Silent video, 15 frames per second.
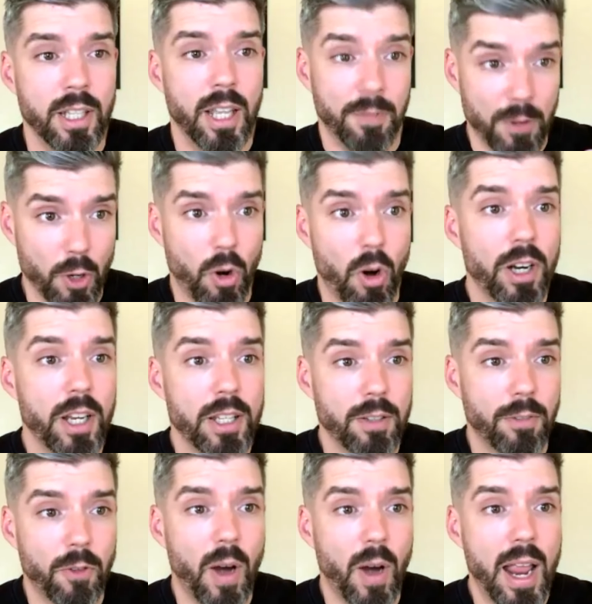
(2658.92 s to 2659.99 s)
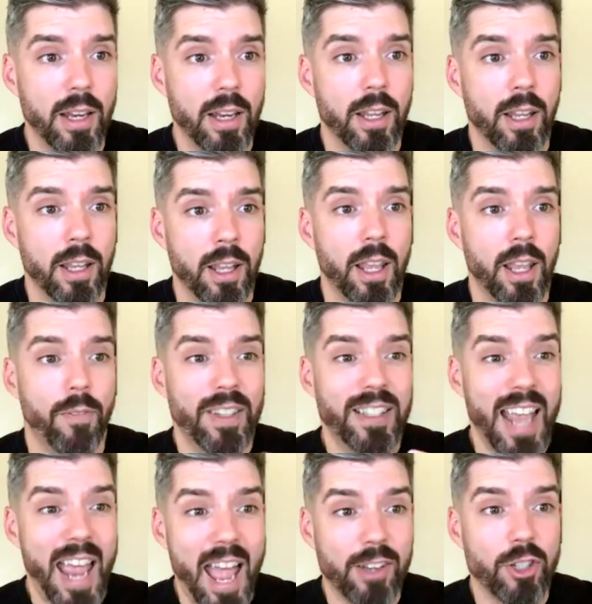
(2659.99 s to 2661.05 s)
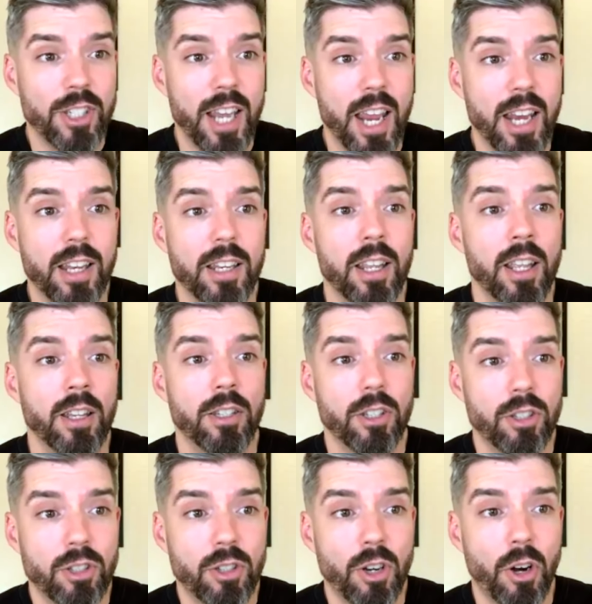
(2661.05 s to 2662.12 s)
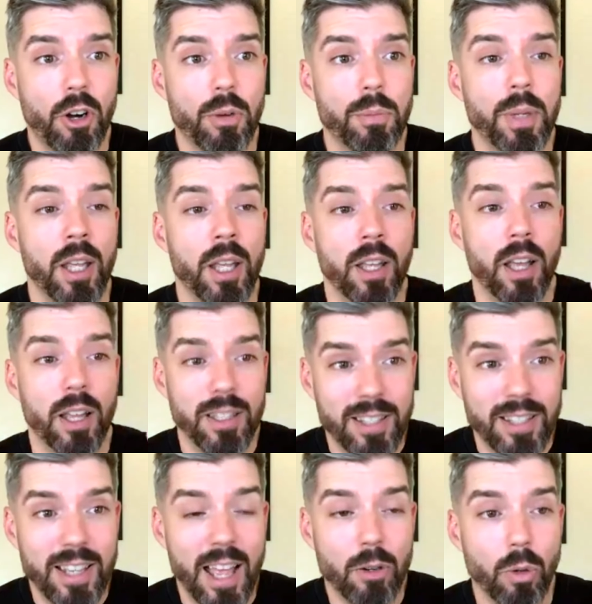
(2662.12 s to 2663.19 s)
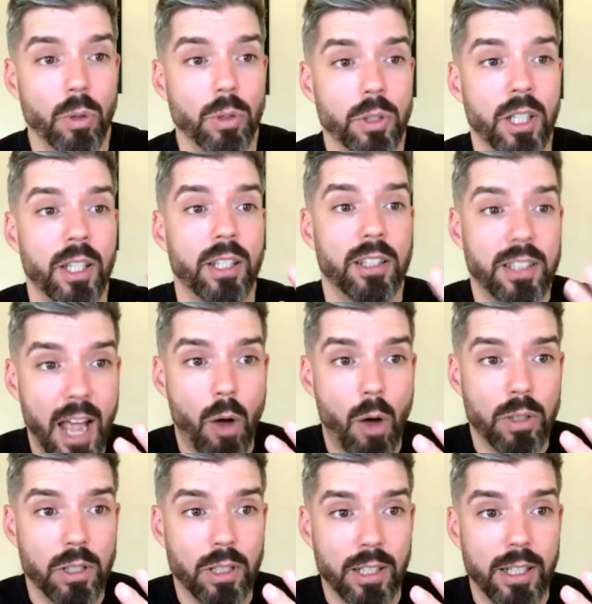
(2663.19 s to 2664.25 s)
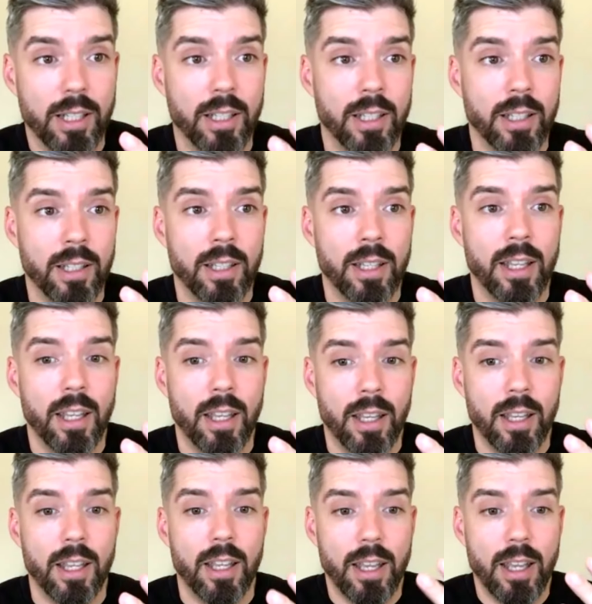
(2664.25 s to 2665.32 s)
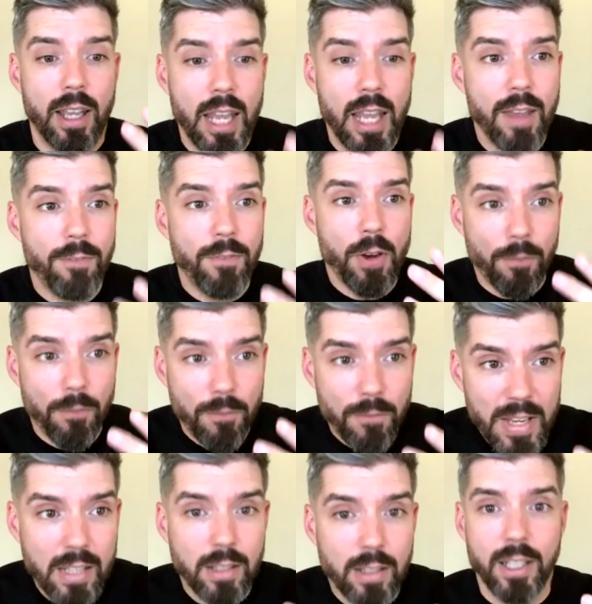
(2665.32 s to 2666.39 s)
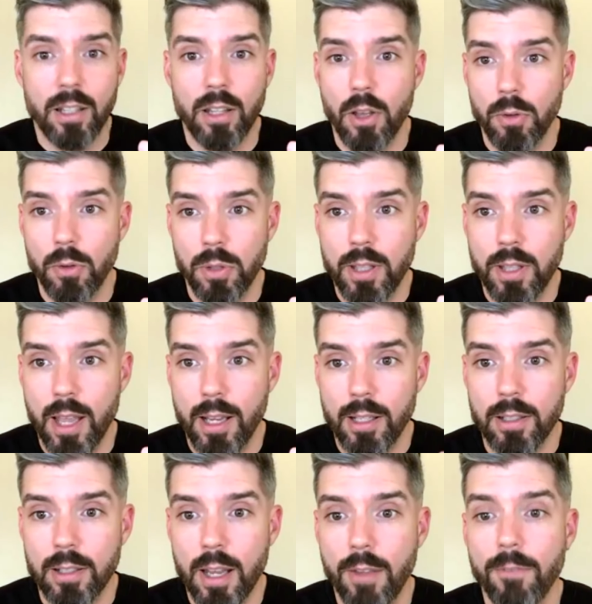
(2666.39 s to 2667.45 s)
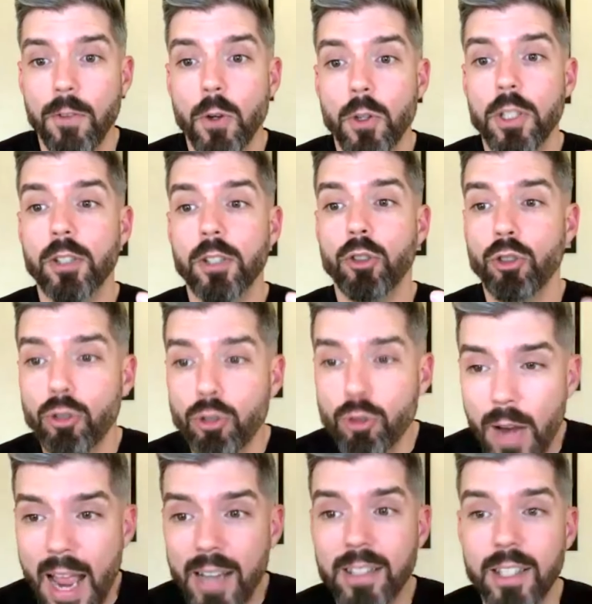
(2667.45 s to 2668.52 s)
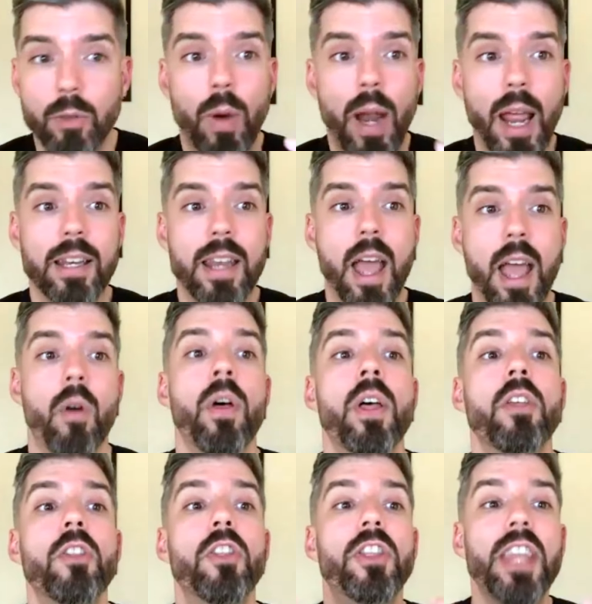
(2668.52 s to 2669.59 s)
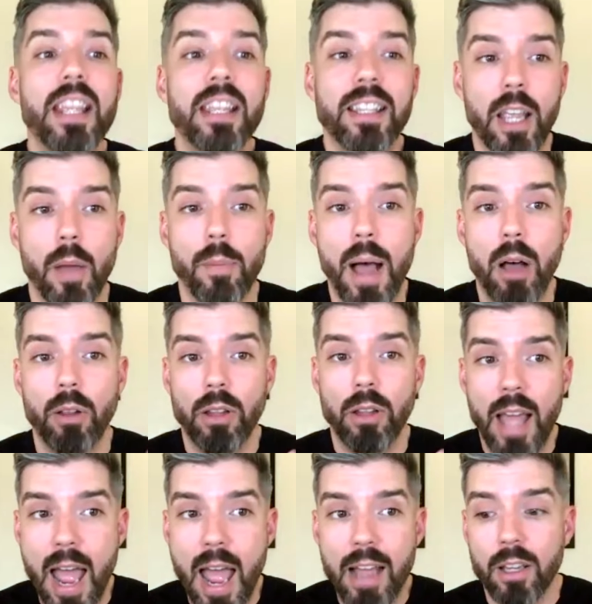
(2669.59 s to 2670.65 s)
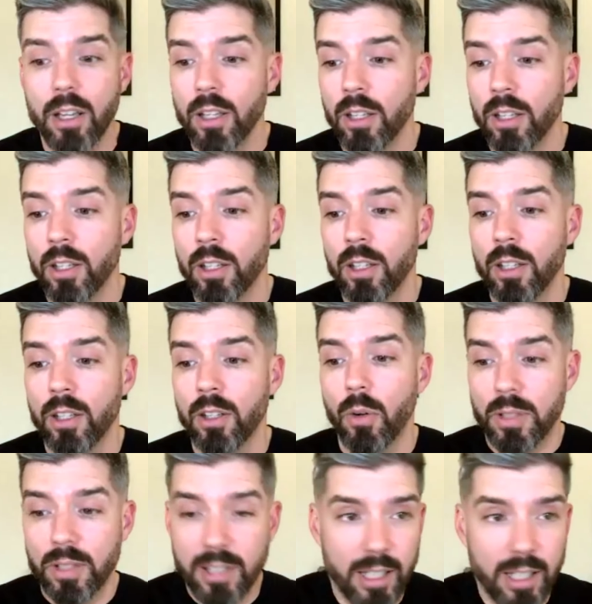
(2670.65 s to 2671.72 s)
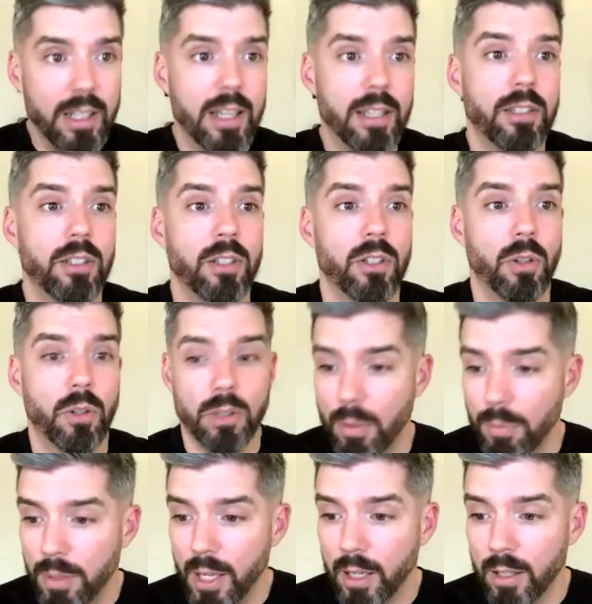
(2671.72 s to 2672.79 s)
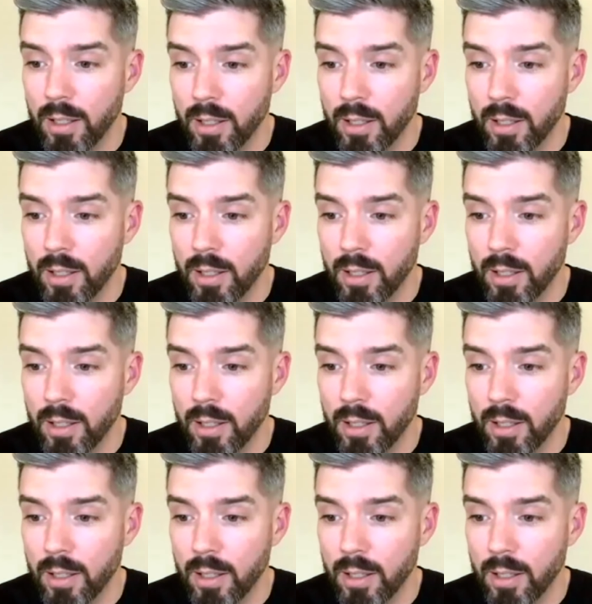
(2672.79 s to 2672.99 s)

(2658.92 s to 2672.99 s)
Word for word: if your heart is afraid, if it's agitated, disturbed, unsettled, cowardly, if you're feeling those things, if you're distracted right now, thinking about lack or sickness or something,